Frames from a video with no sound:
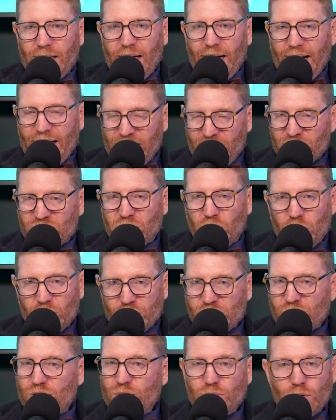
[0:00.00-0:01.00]
And as long
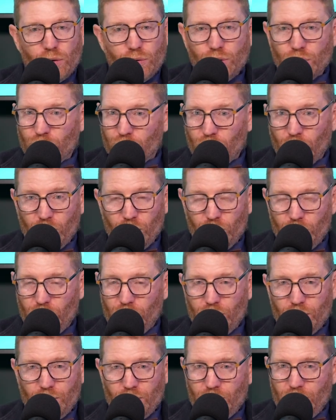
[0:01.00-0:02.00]
as you know your role,
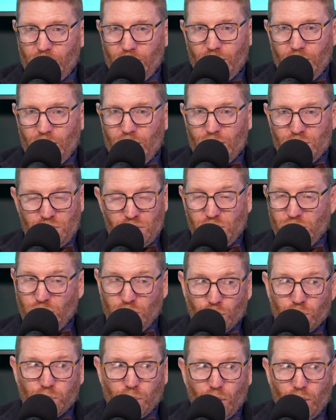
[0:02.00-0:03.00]
so
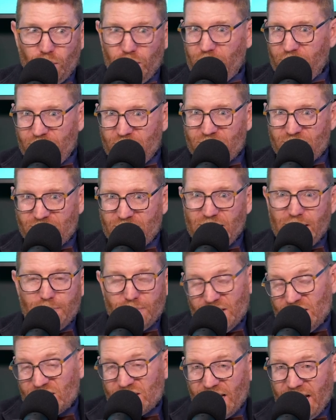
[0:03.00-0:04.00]
your role on this team
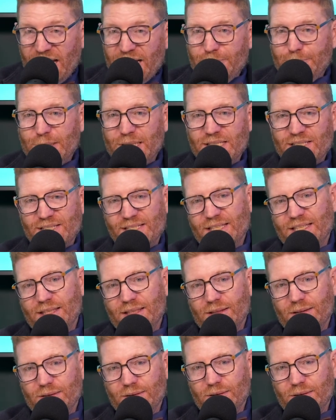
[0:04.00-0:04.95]
is ABC.